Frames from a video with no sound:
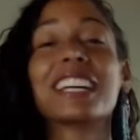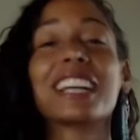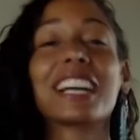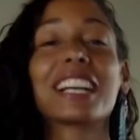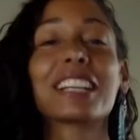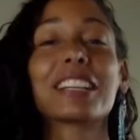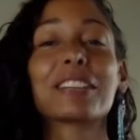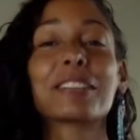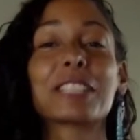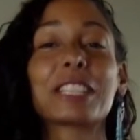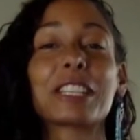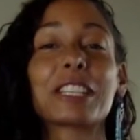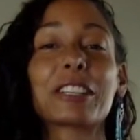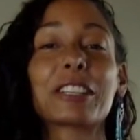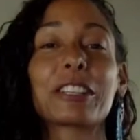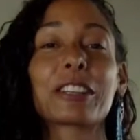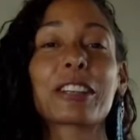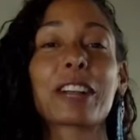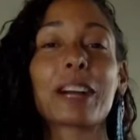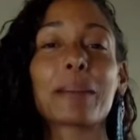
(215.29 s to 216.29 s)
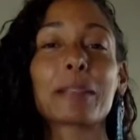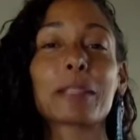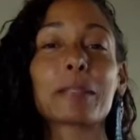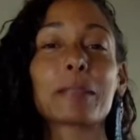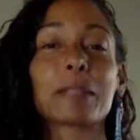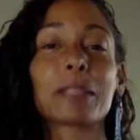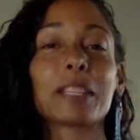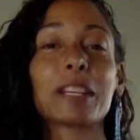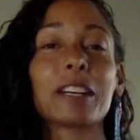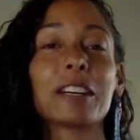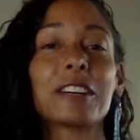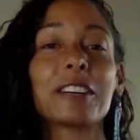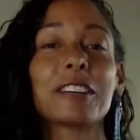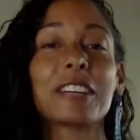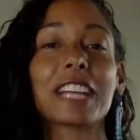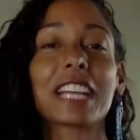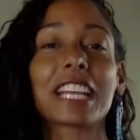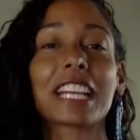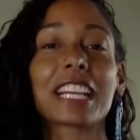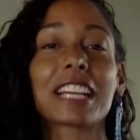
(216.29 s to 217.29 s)
i love to hear your comments below
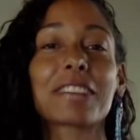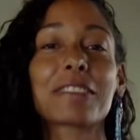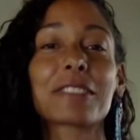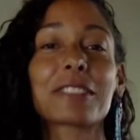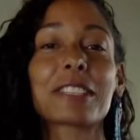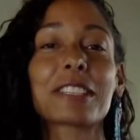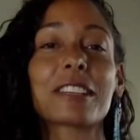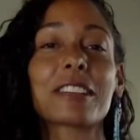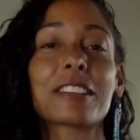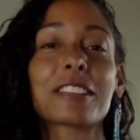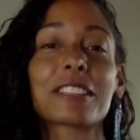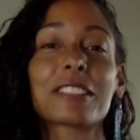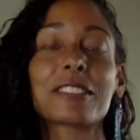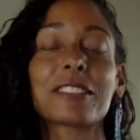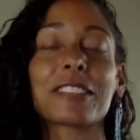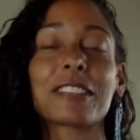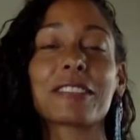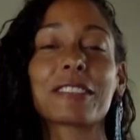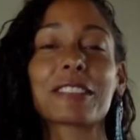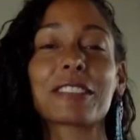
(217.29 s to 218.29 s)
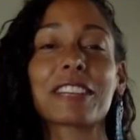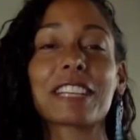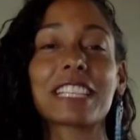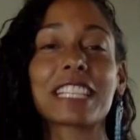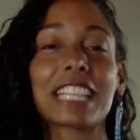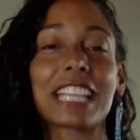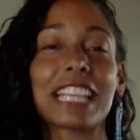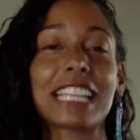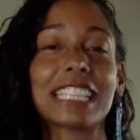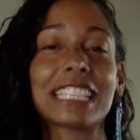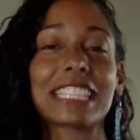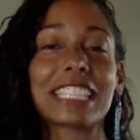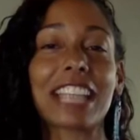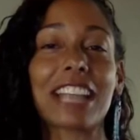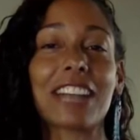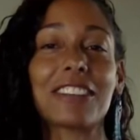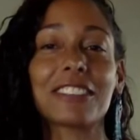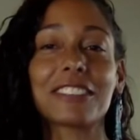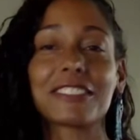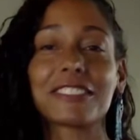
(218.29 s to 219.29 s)
and I will see you all soon. Have a great day.
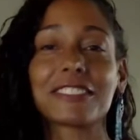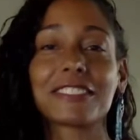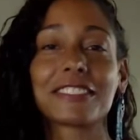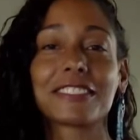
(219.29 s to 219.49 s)
Ciao.